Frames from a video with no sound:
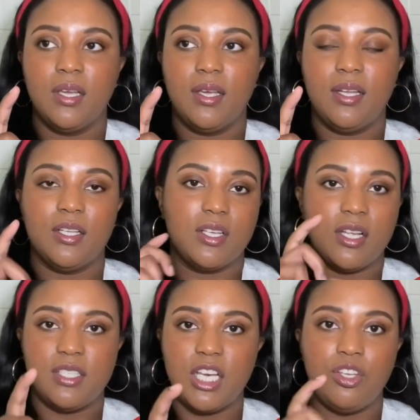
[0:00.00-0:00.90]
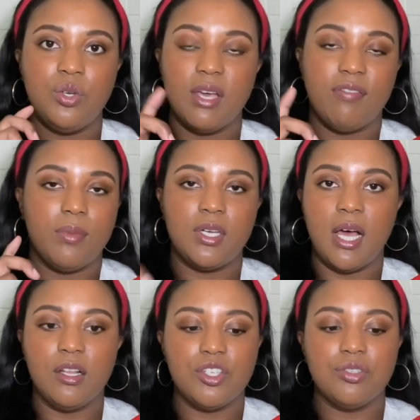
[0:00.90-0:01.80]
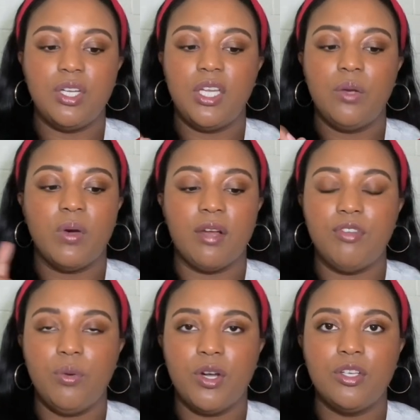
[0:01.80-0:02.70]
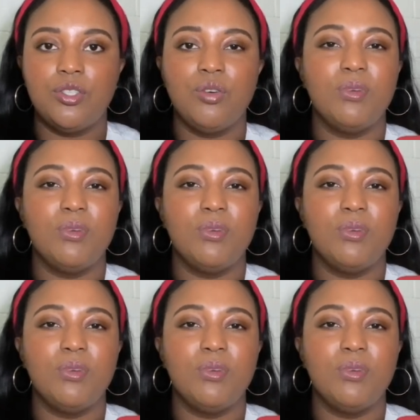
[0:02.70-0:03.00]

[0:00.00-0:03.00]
in a container you get from the Dollar Tree, whatever you want to do,